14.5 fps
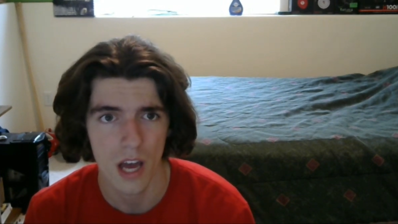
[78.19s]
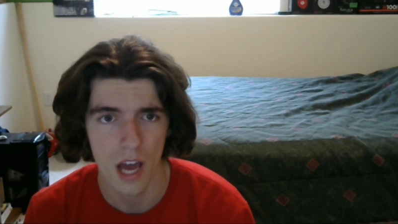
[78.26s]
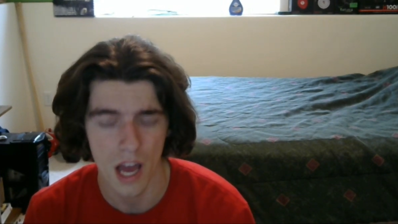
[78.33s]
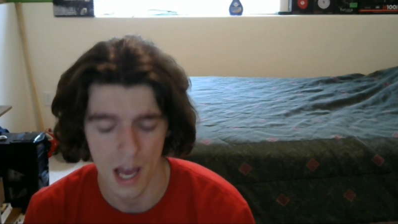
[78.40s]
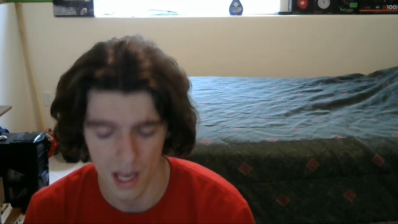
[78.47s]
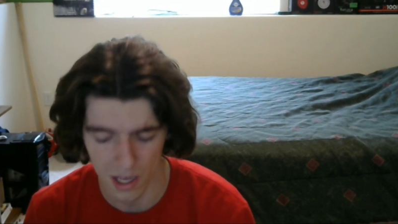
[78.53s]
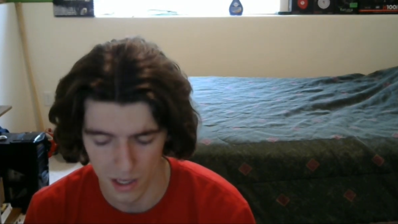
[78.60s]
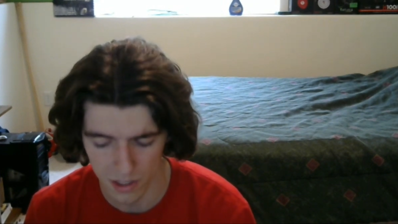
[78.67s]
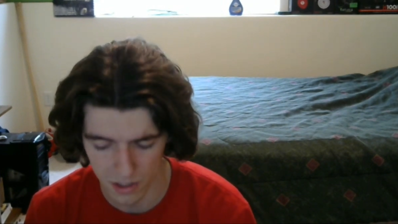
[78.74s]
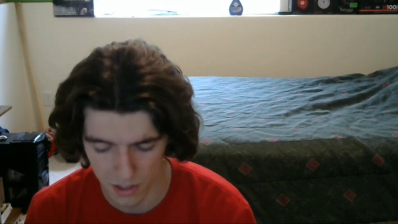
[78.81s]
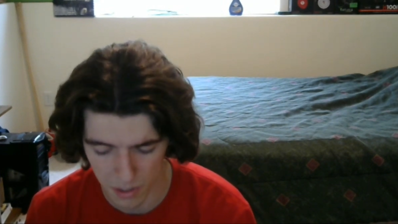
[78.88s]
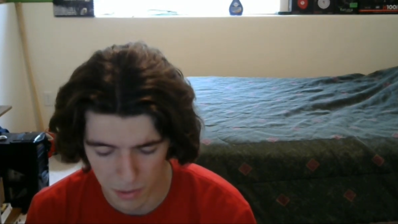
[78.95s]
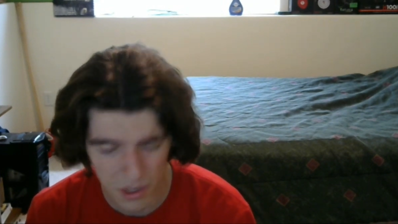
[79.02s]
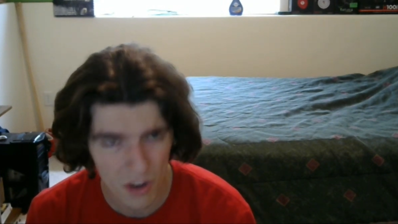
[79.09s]
And
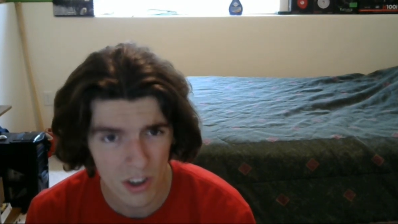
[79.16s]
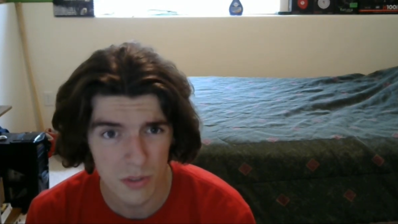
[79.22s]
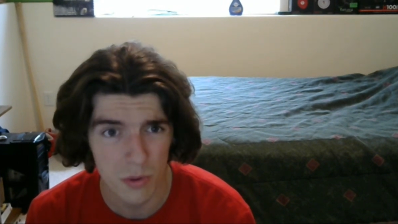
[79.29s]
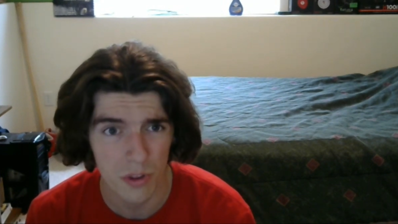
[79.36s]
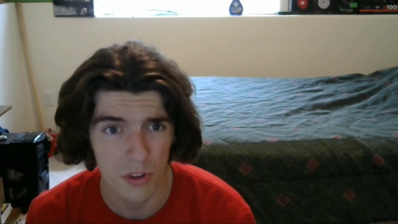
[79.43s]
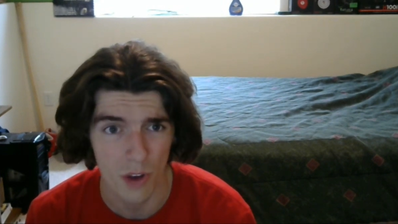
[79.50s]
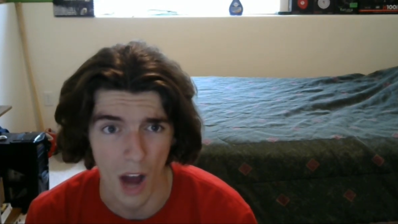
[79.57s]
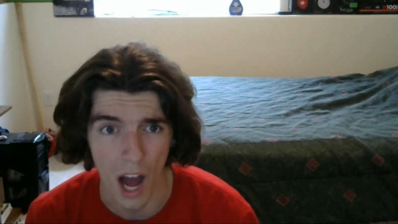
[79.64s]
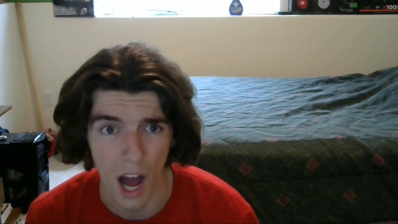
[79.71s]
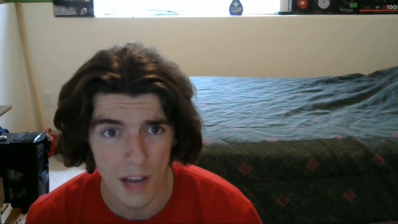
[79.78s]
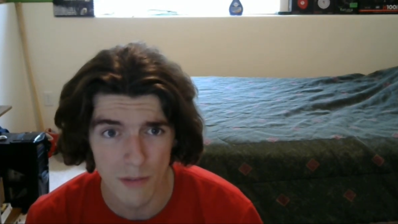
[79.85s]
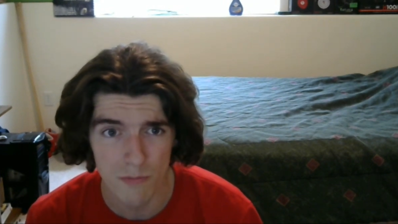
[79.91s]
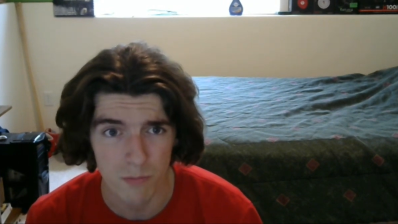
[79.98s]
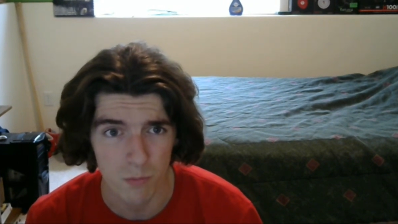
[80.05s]
to be honest with you,
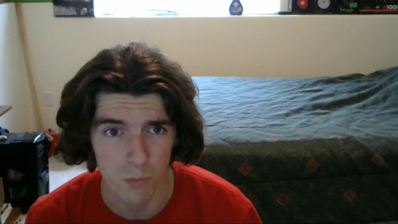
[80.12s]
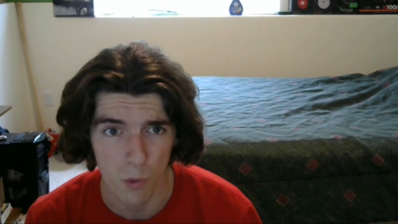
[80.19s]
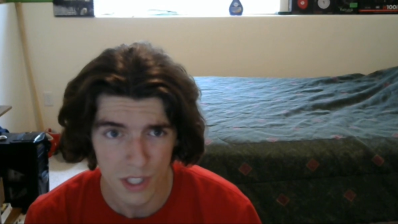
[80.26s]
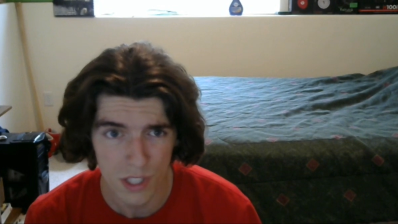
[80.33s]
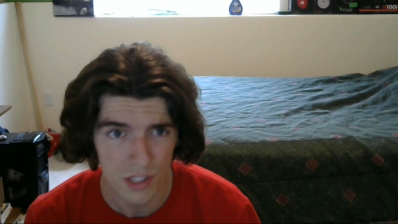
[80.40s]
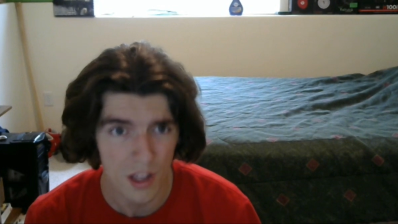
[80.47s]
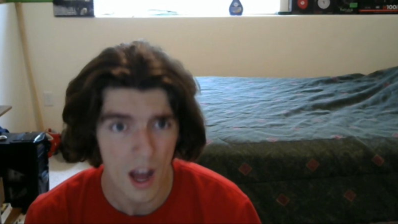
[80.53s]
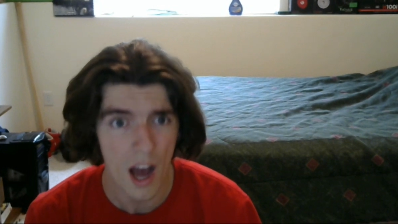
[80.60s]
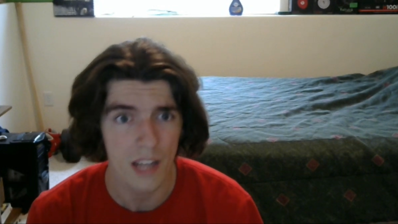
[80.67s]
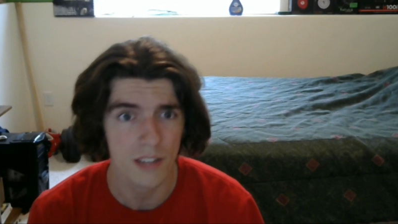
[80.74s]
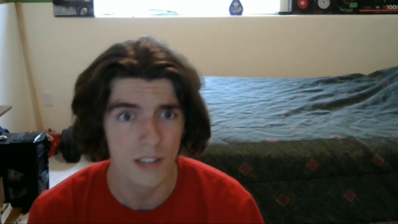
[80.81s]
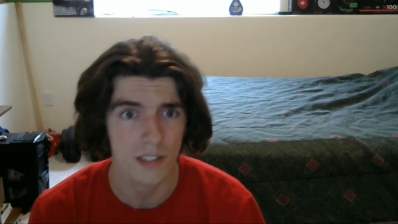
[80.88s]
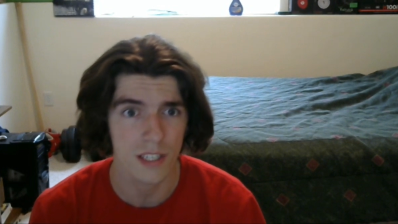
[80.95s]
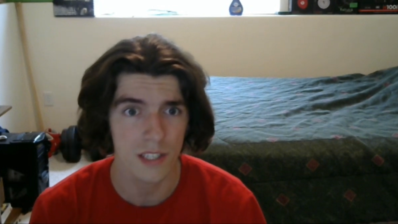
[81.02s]
I was
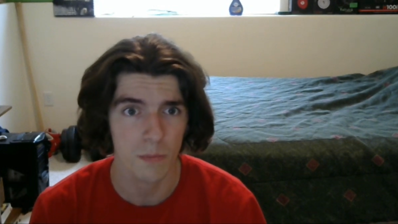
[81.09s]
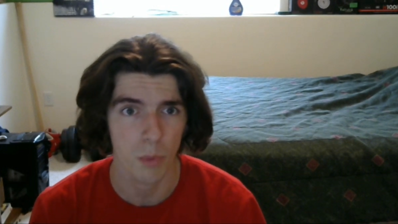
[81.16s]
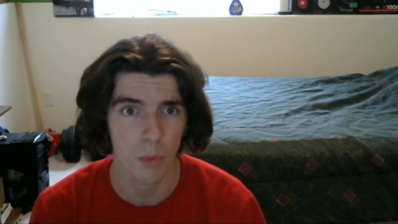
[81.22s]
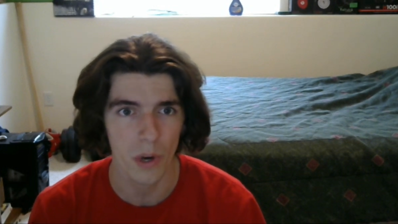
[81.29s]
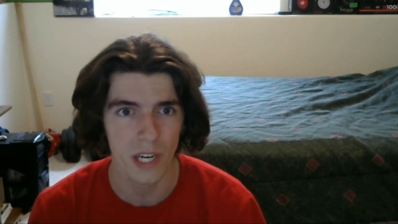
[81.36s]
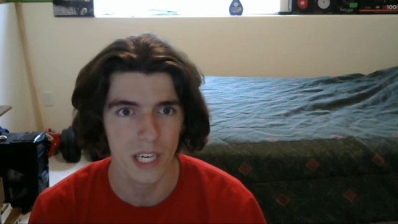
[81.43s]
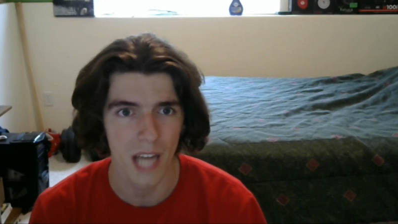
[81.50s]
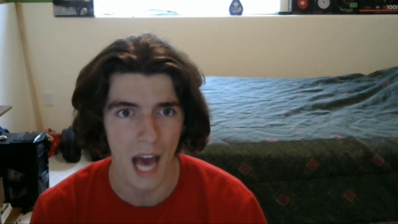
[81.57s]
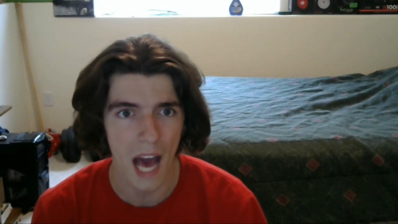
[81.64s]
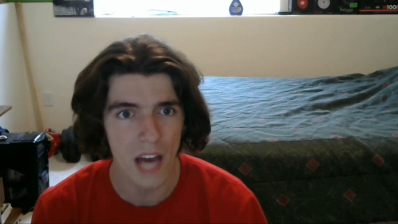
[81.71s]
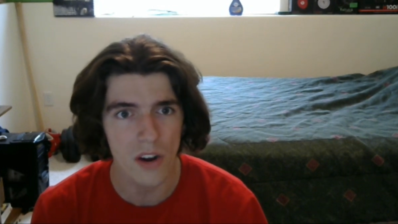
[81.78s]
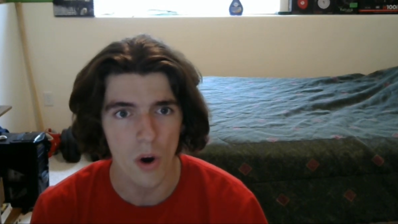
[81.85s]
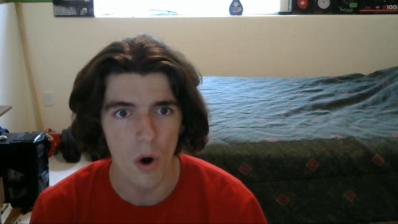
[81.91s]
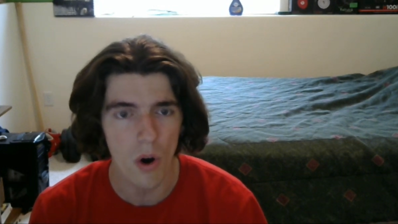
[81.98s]
not disappointed
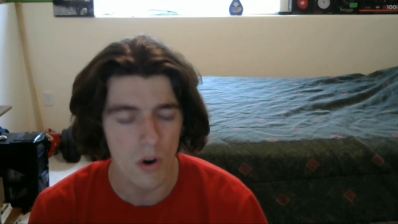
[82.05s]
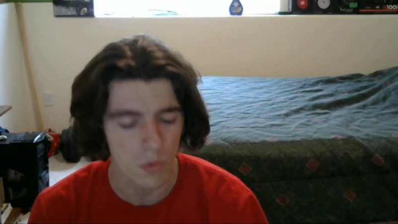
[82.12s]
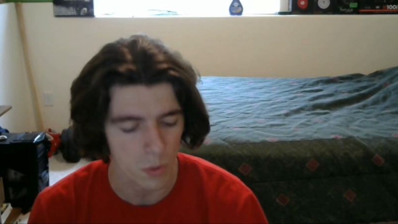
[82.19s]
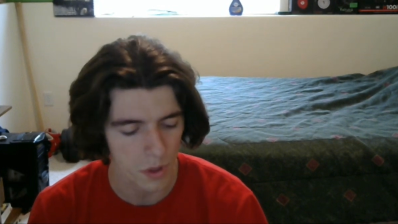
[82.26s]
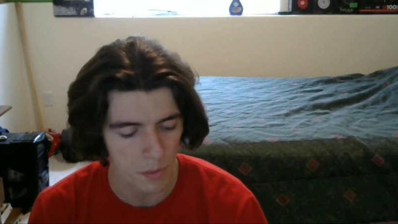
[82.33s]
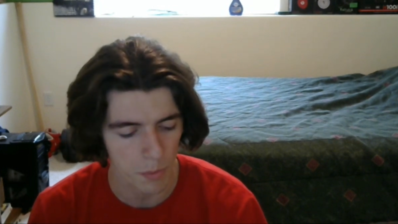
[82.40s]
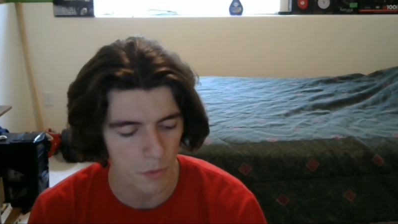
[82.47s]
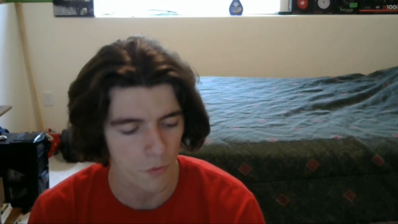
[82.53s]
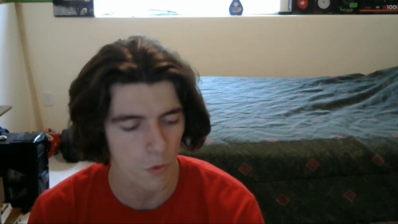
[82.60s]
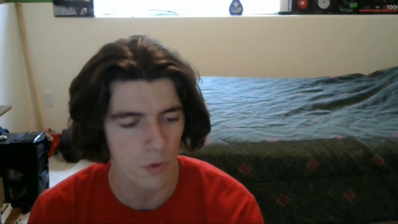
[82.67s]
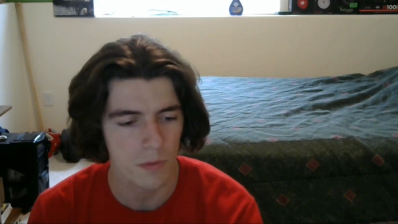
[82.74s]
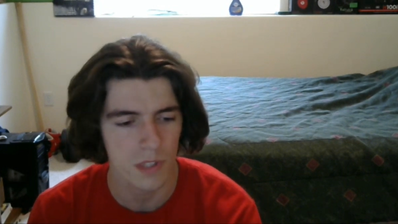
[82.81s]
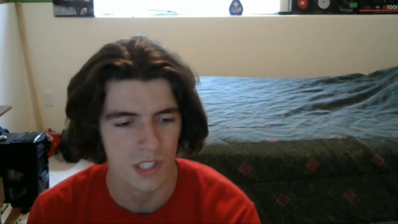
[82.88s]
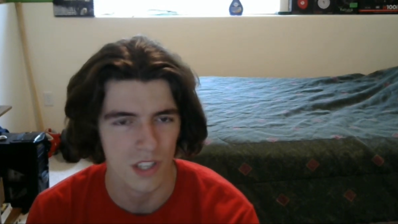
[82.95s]
at all with the
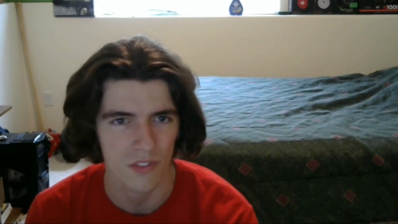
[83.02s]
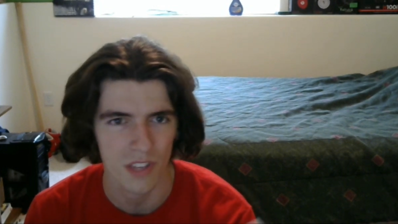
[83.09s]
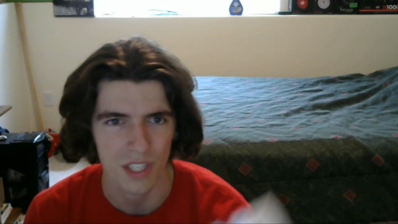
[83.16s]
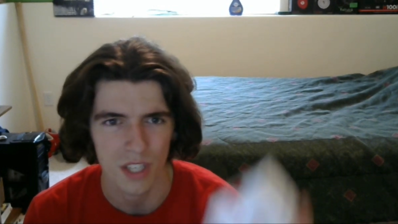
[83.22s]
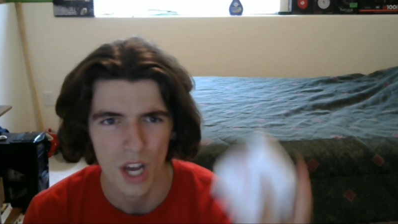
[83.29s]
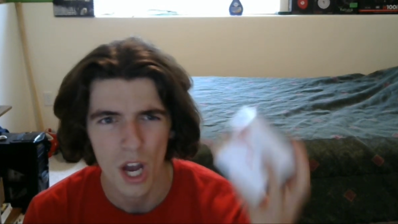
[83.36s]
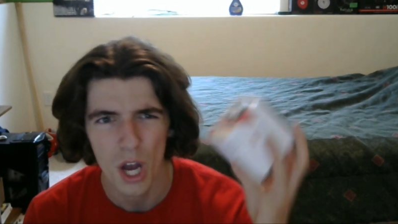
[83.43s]
performance of this.